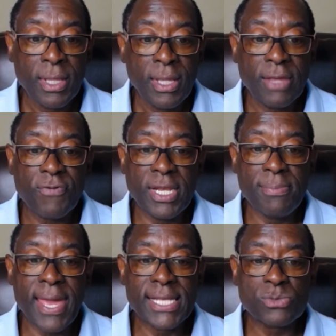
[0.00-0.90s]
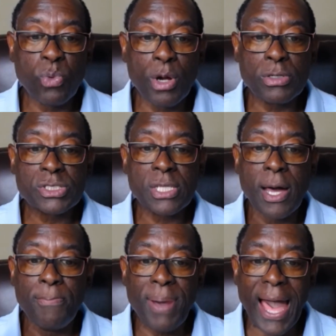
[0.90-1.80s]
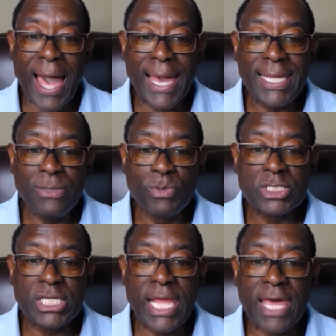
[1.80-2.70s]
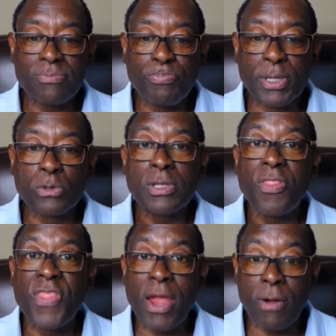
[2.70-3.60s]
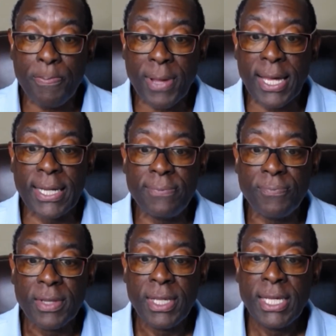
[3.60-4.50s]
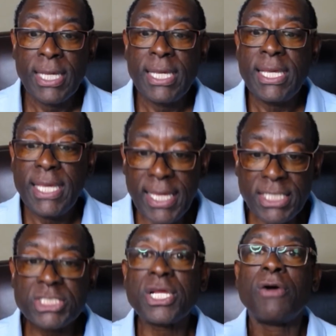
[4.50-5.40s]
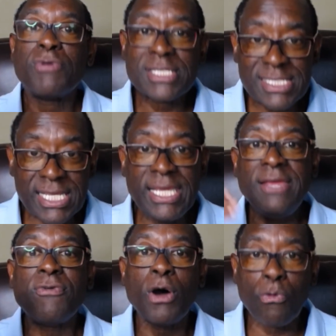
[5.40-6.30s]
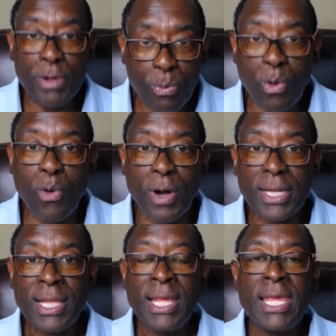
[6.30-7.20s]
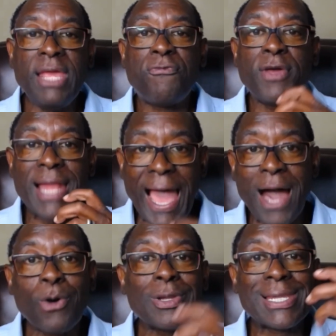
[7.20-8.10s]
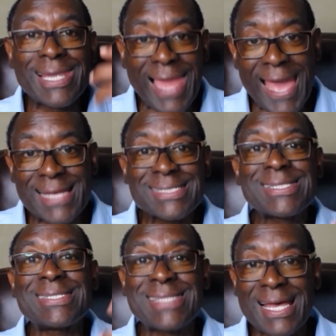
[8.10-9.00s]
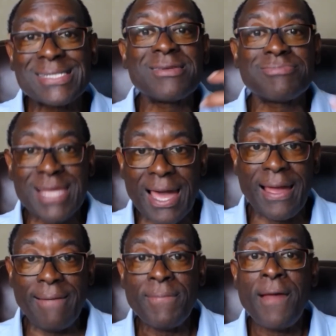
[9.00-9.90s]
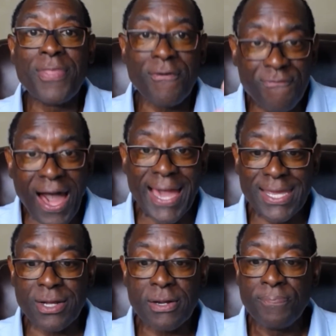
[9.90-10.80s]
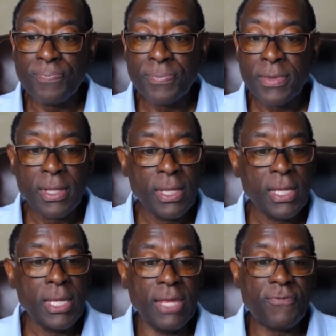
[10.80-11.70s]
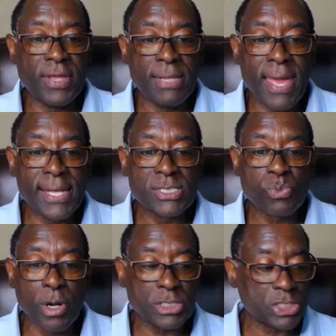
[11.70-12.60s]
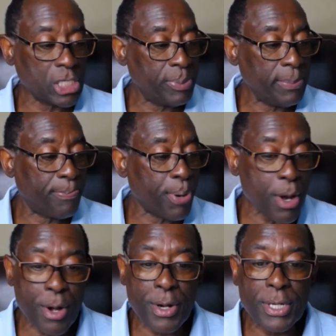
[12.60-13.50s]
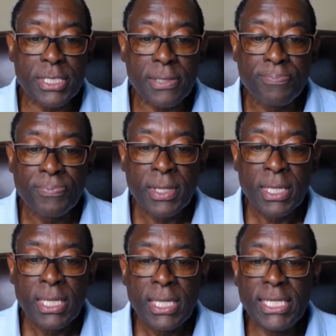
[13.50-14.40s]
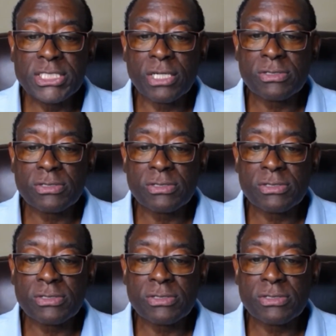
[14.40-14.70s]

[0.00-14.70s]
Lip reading: If any man's works abide, which he hath built thereupon, he shall receive a reward. If it outlast the test of time, the fire. If any man's work shall be burned, he shall